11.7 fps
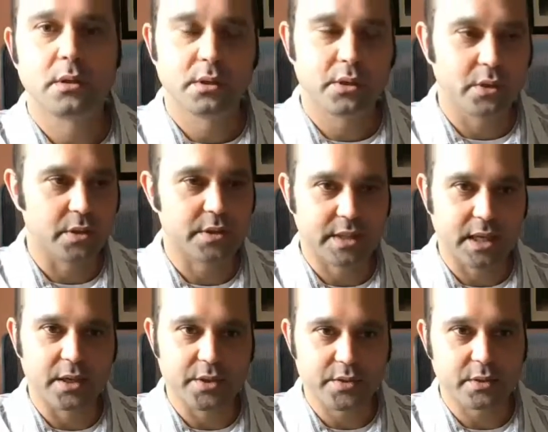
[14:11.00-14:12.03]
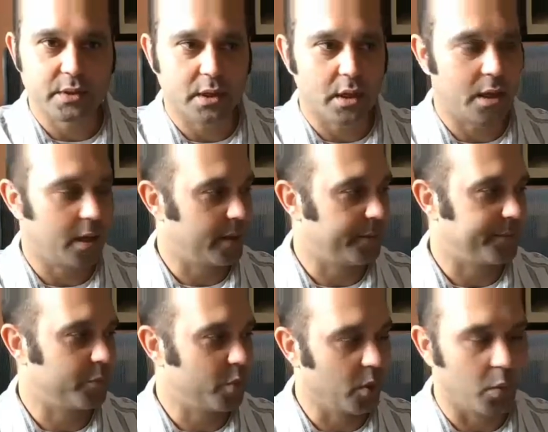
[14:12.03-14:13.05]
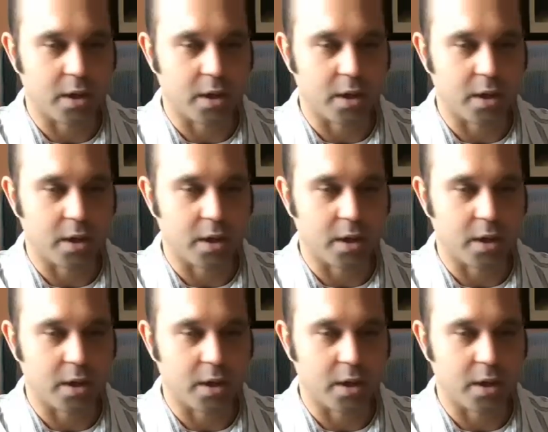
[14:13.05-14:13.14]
your scales will work